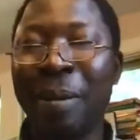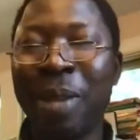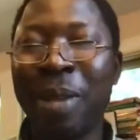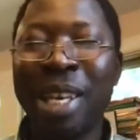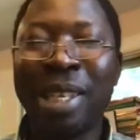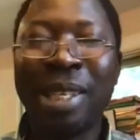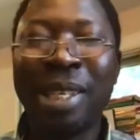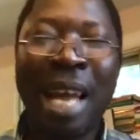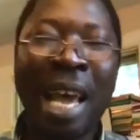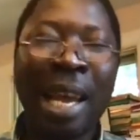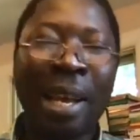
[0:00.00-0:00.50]

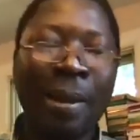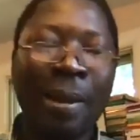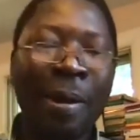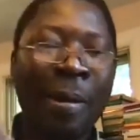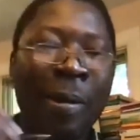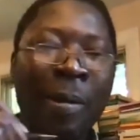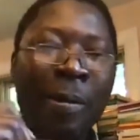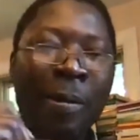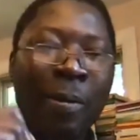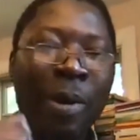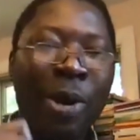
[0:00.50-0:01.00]
It's like
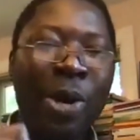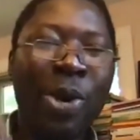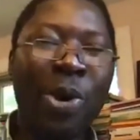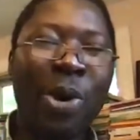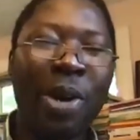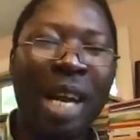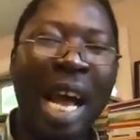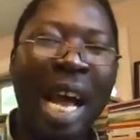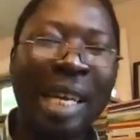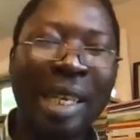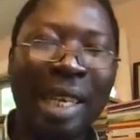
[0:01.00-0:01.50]
when you're
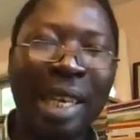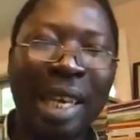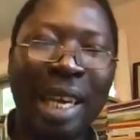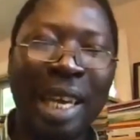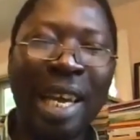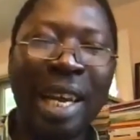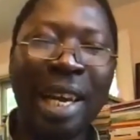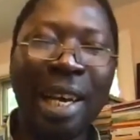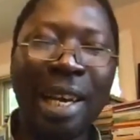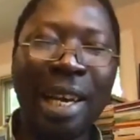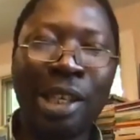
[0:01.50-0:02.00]
writing
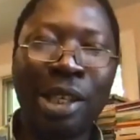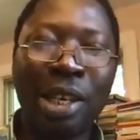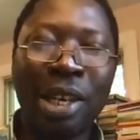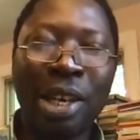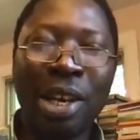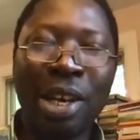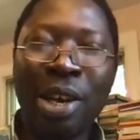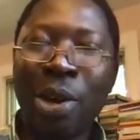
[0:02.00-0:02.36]
English